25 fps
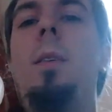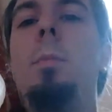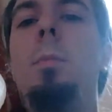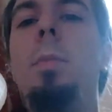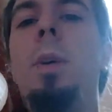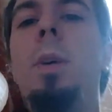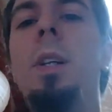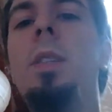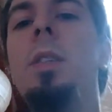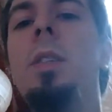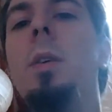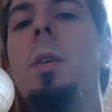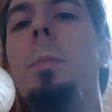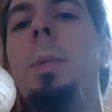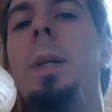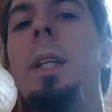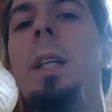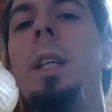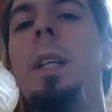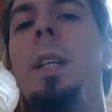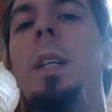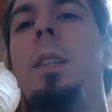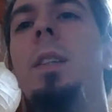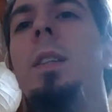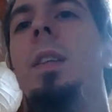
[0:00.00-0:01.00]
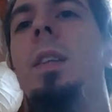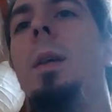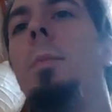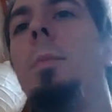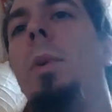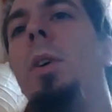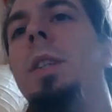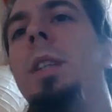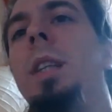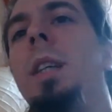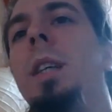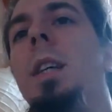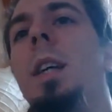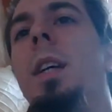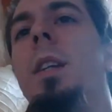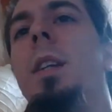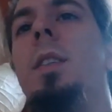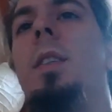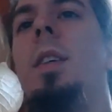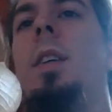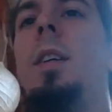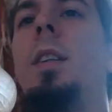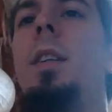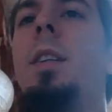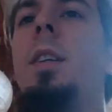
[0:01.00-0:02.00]
bus company can sell more
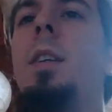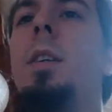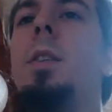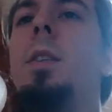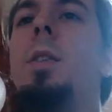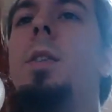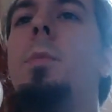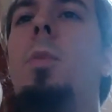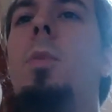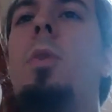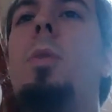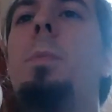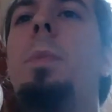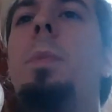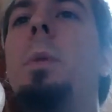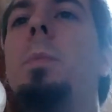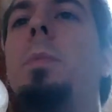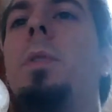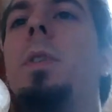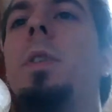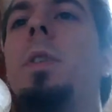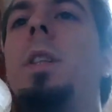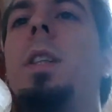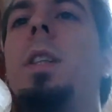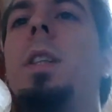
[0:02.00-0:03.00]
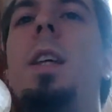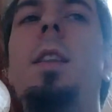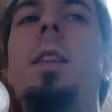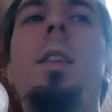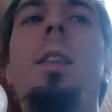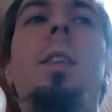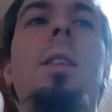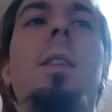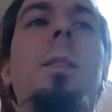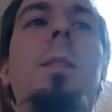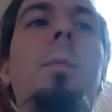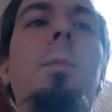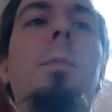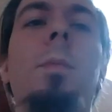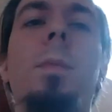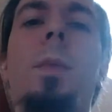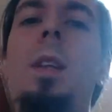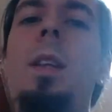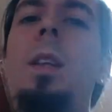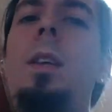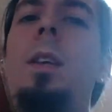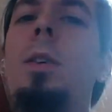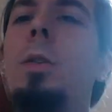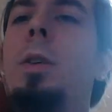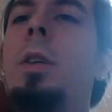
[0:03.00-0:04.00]
tickets, and there is more people can
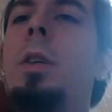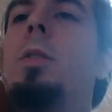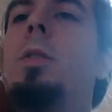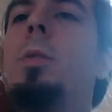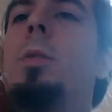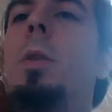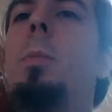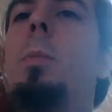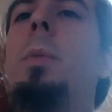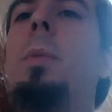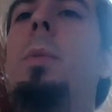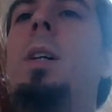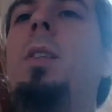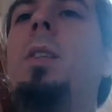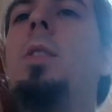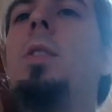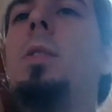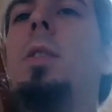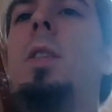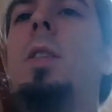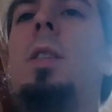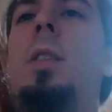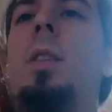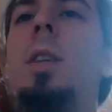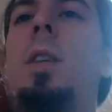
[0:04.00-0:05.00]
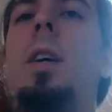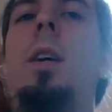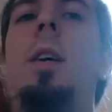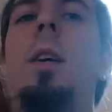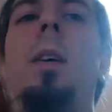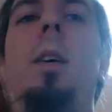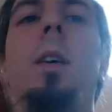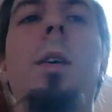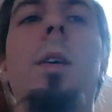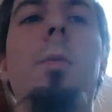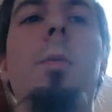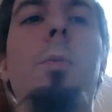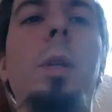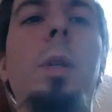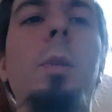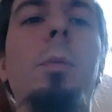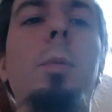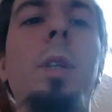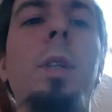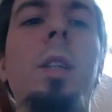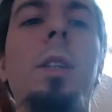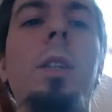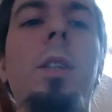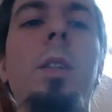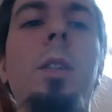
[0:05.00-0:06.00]
go into the bus. So it's a
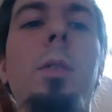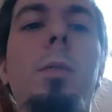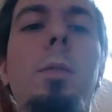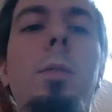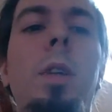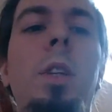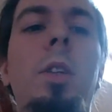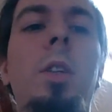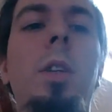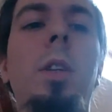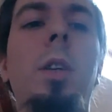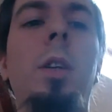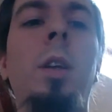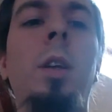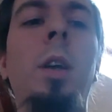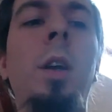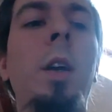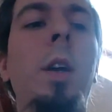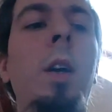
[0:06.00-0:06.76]
win-win situation.